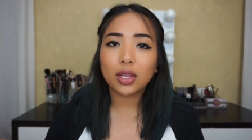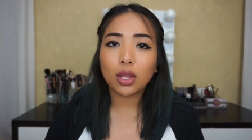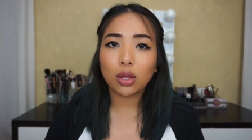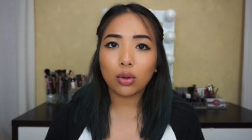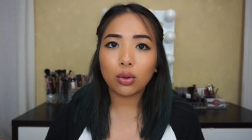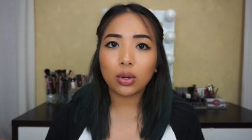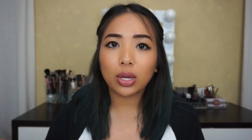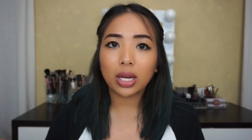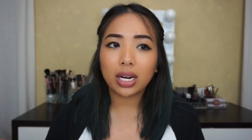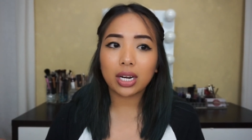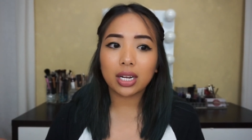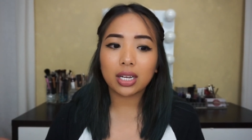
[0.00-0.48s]

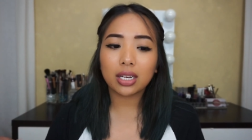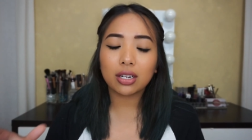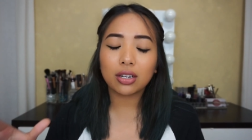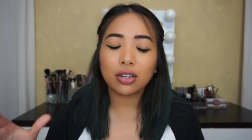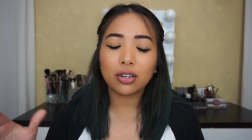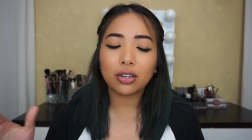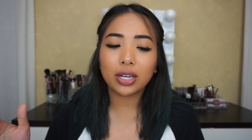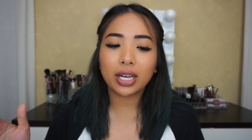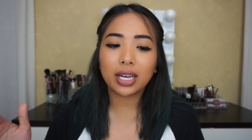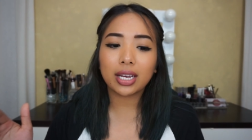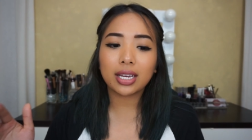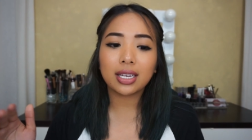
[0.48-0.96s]
You get
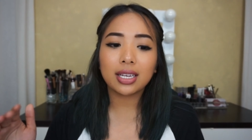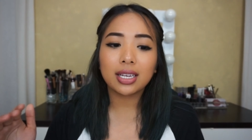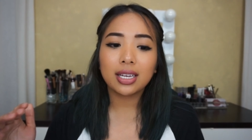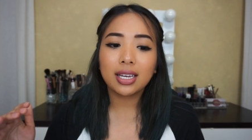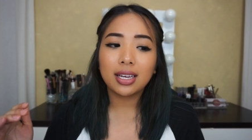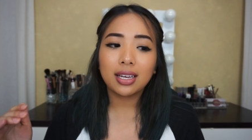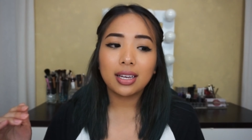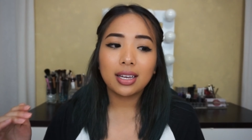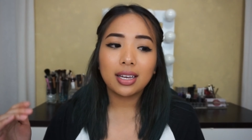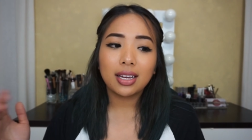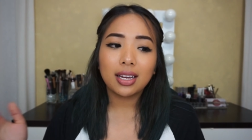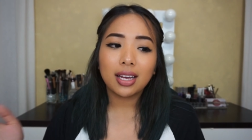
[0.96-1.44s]
it. Okay.
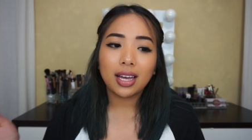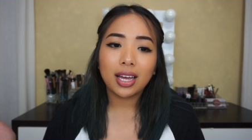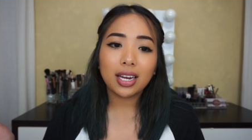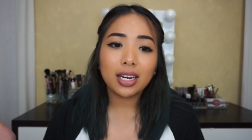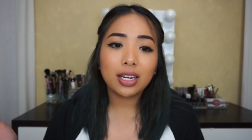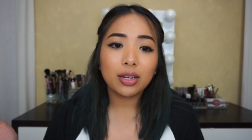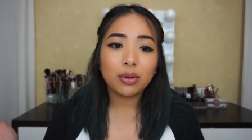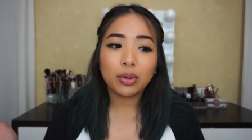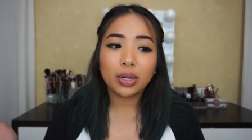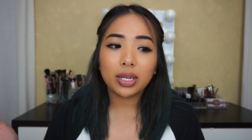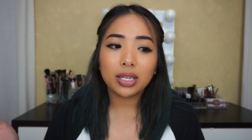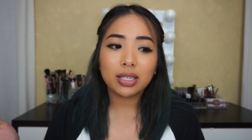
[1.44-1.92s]

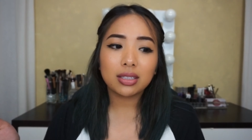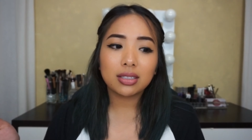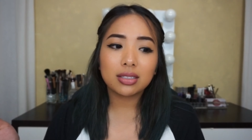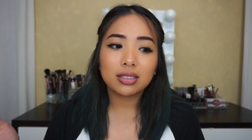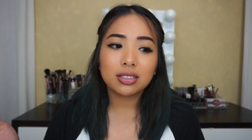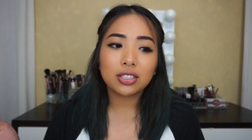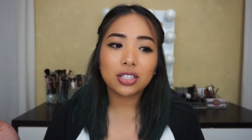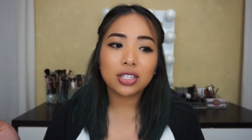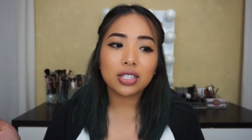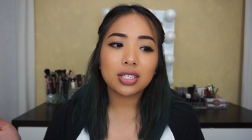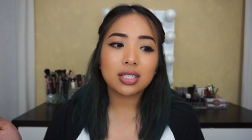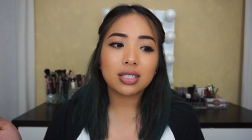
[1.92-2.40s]
Anyway,
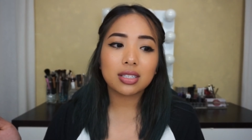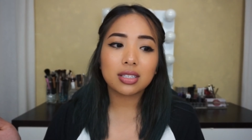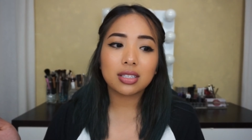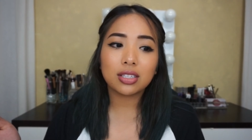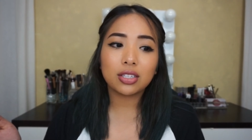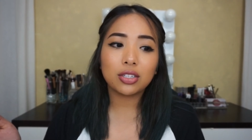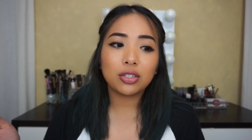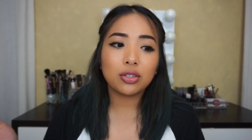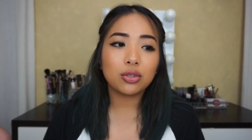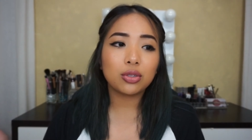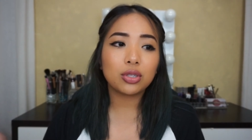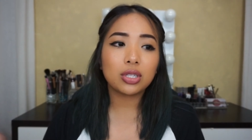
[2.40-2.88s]
just
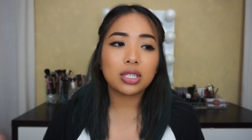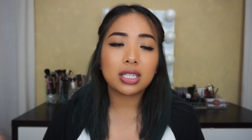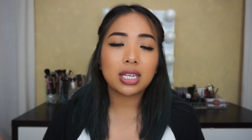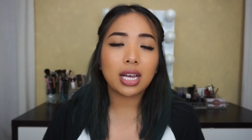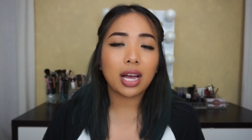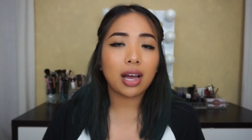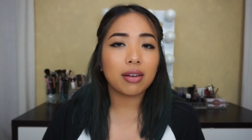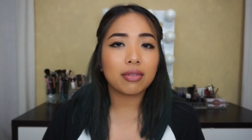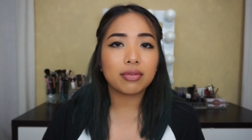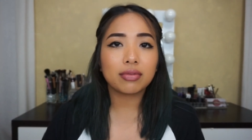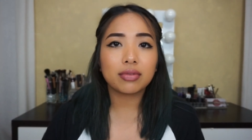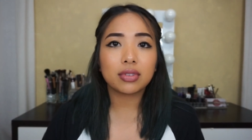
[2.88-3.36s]
you just
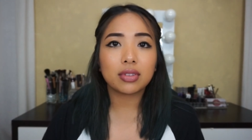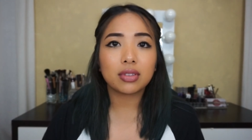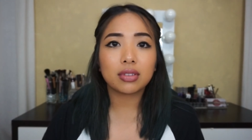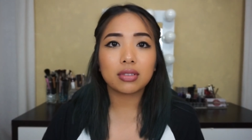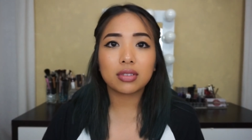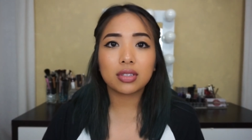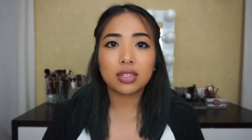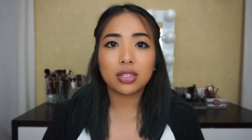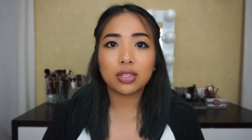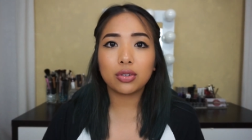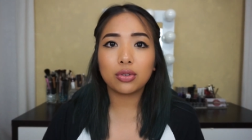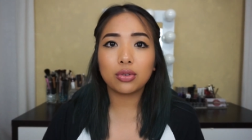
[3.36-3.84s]
have
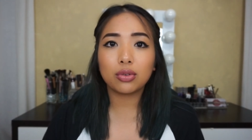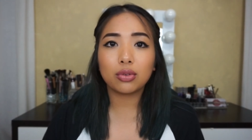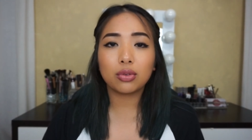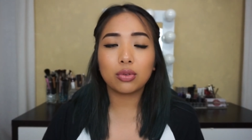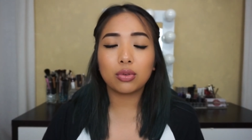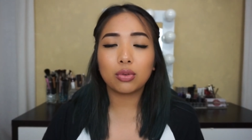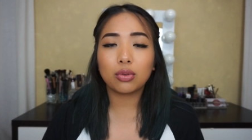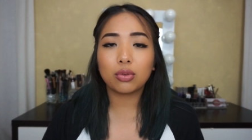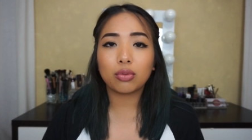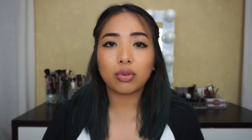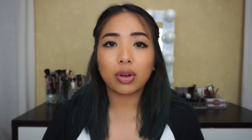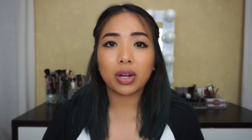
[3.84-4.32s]

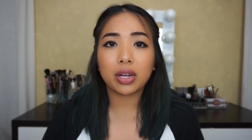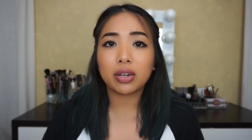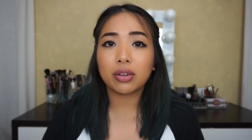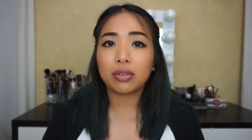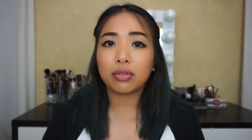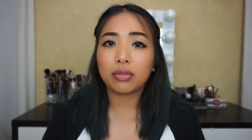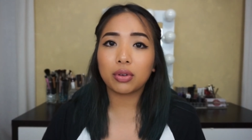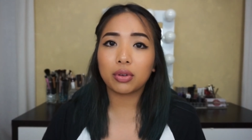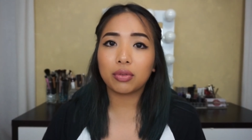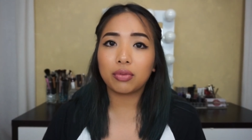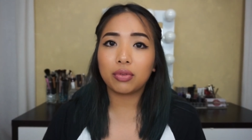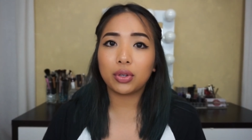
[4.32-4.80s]
to write a
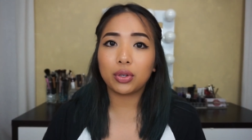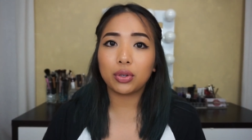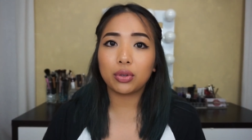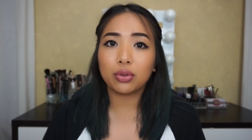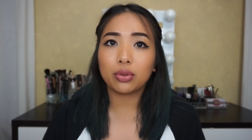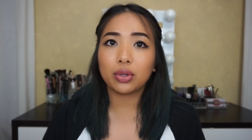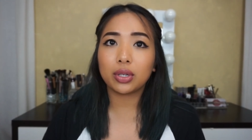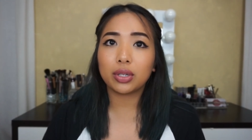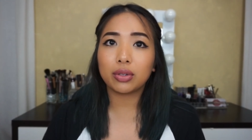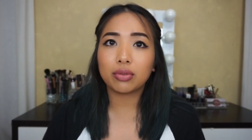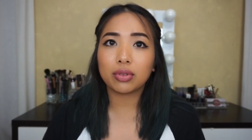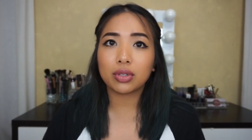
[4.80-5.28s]

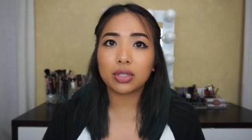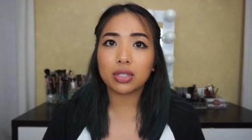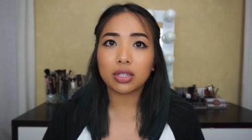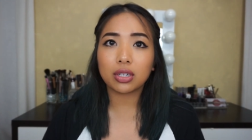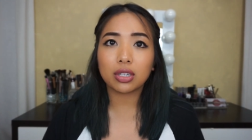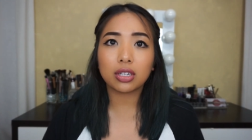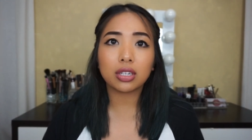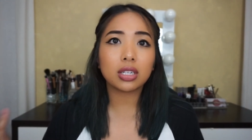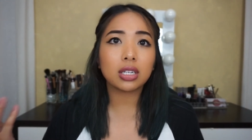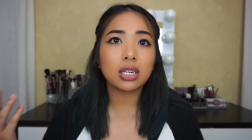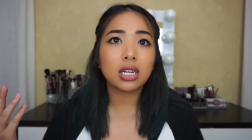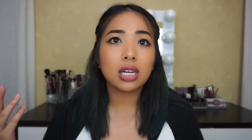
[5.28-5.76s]
review in
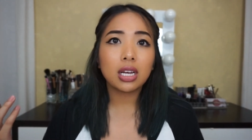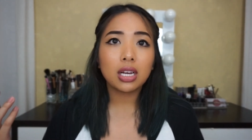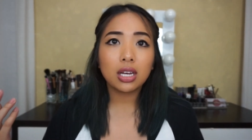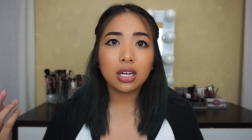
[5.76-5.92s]
return.